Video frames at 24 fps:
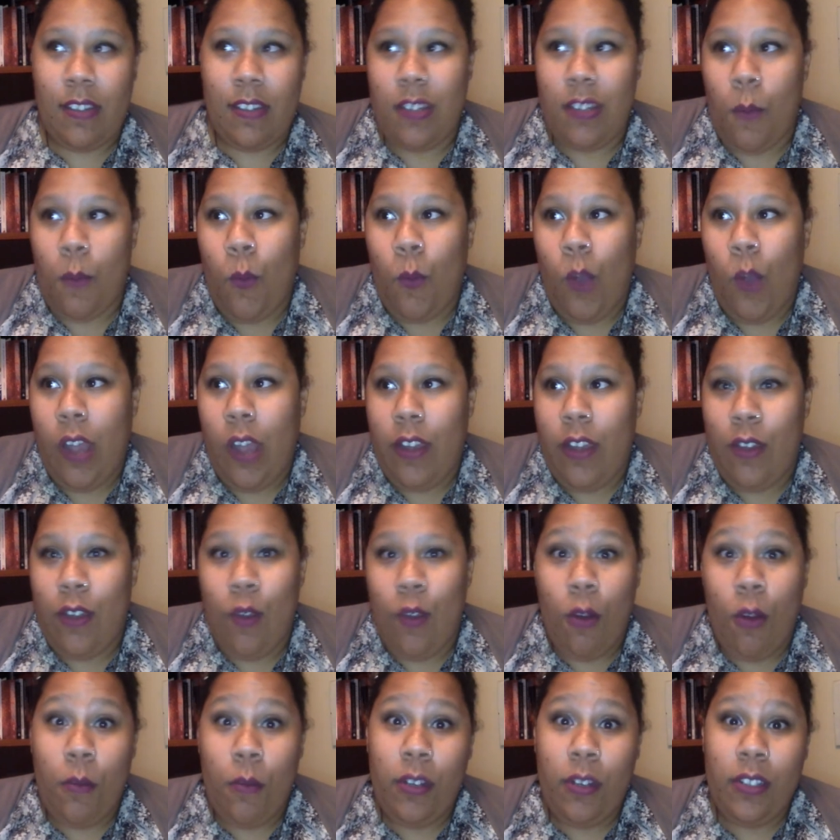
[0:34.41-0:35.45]
somewhat
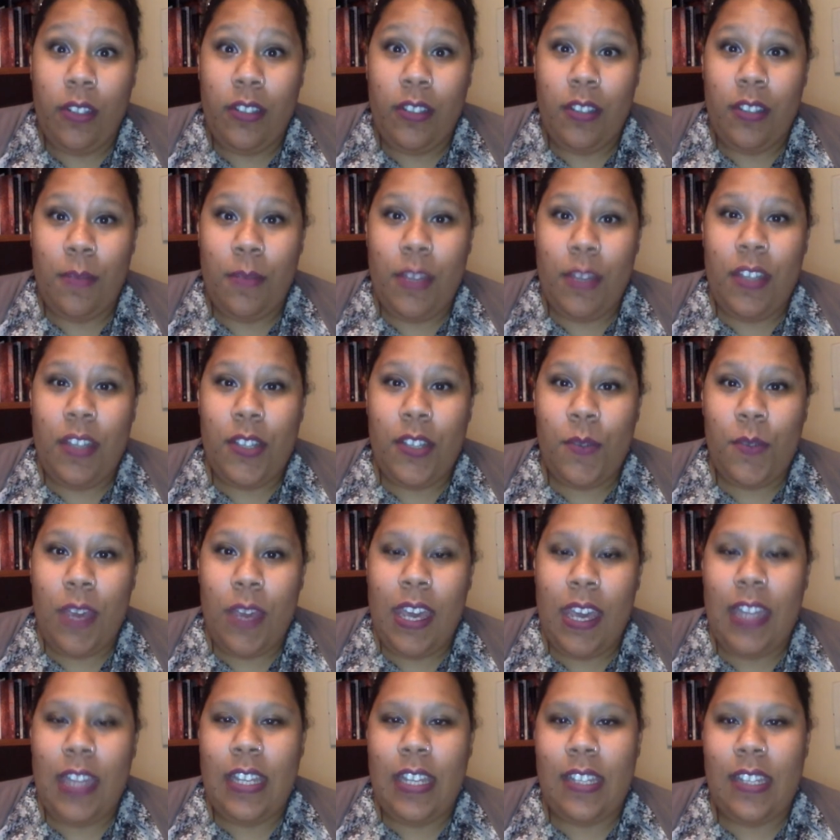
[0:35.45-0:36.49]
normal to be this
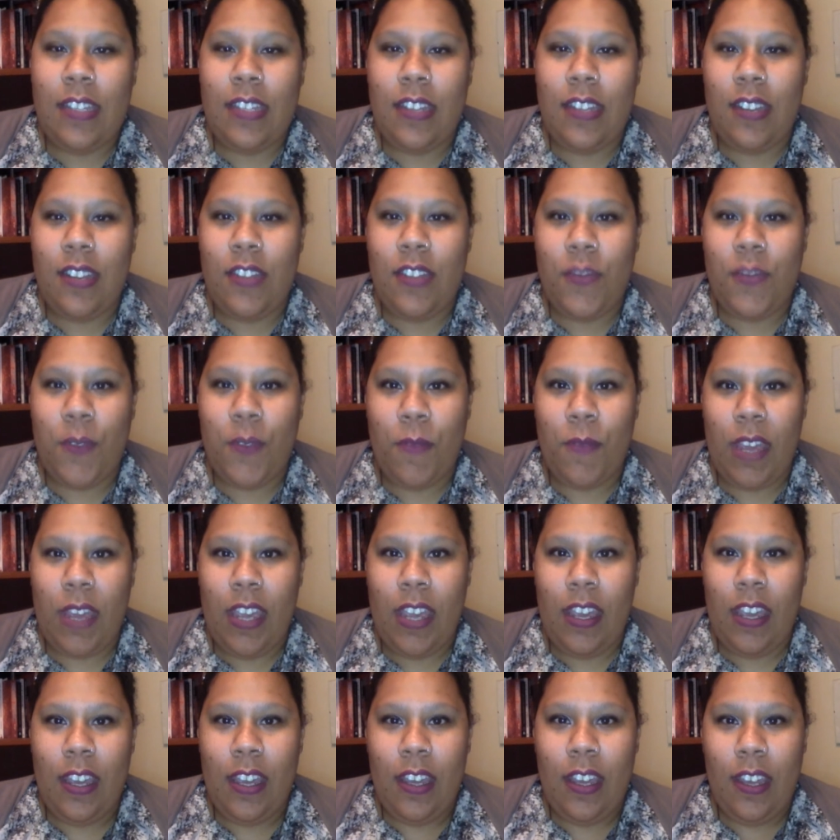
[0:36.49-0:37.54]
way, at least it is for
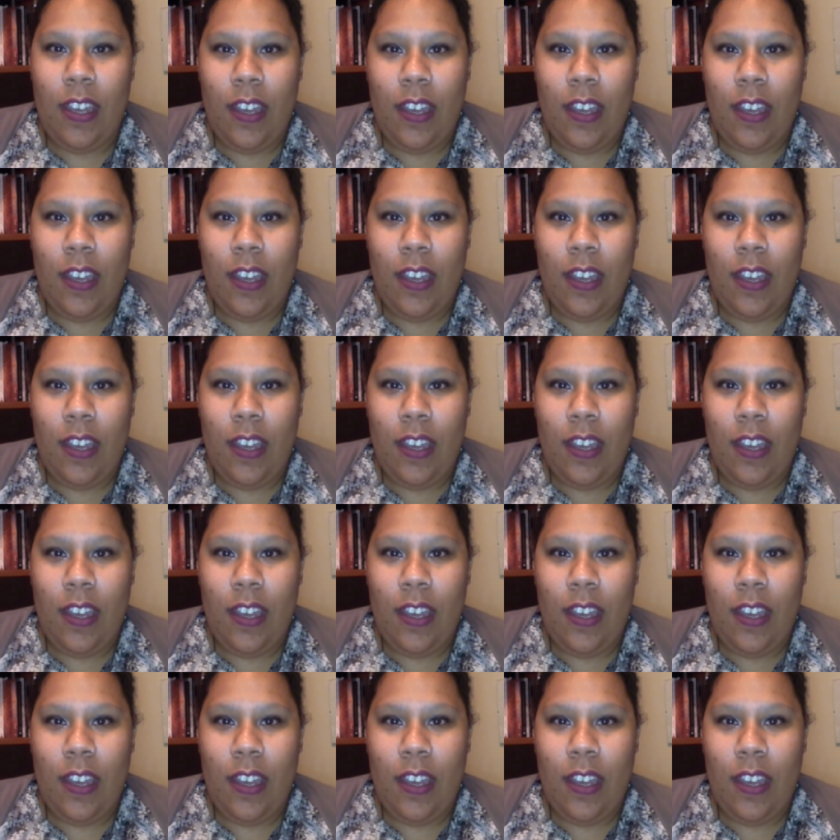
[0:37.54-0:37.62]
me.